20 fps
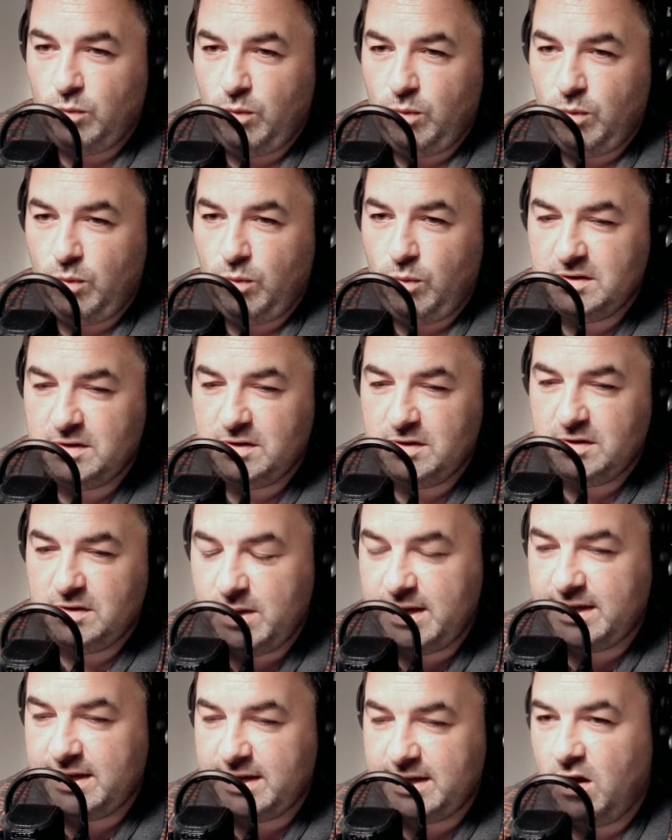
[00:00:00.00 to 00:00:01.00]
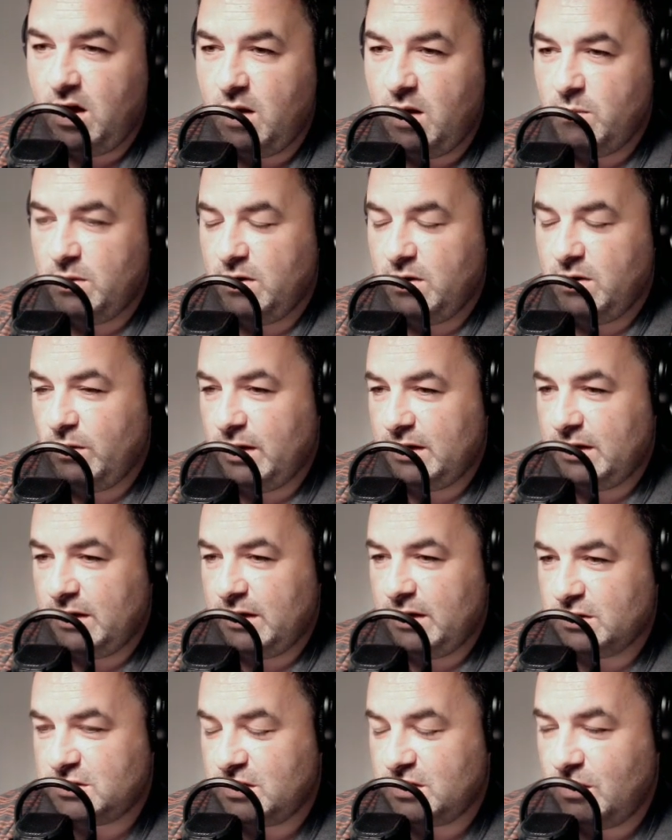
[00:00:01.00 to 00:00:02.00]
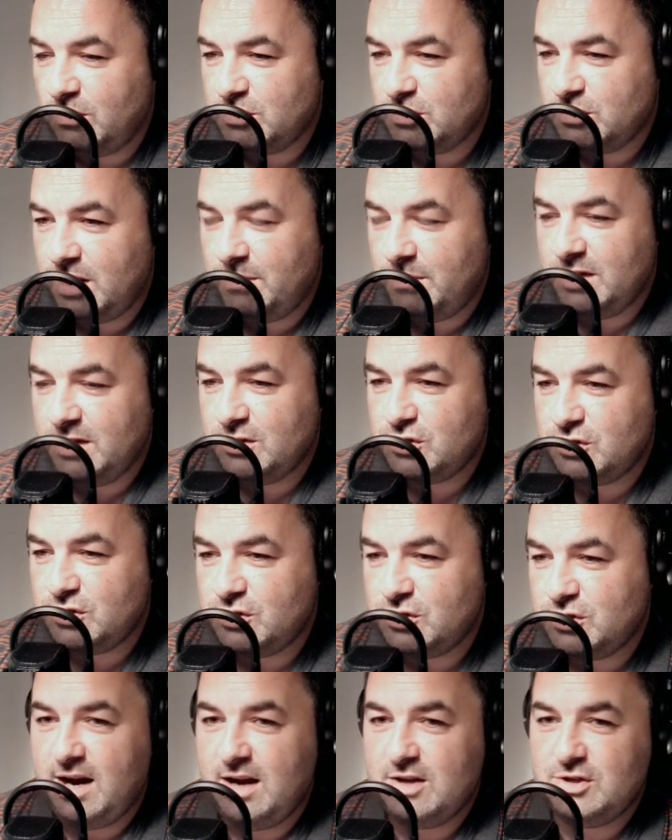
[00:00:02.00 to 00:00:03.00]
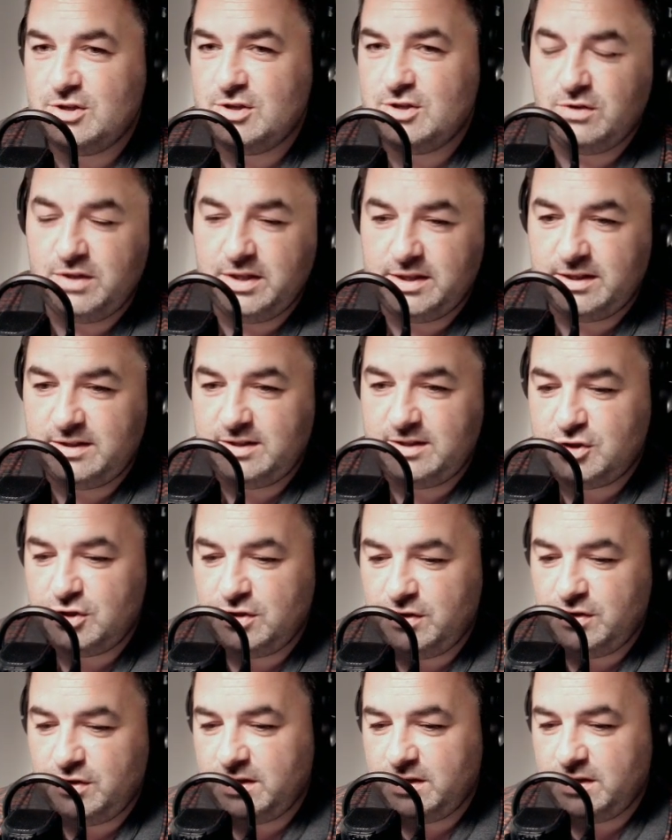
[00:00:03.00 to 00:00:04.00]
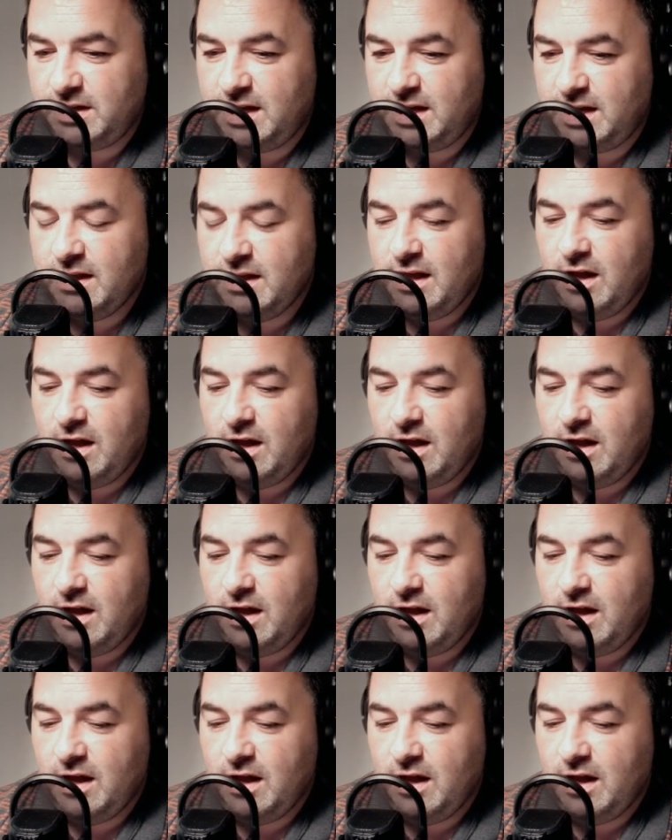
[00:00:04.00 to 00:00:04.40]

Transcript: How do you think we'll get on? Will Ole Gunnar Solskjaer be in charge? United or this, United or that?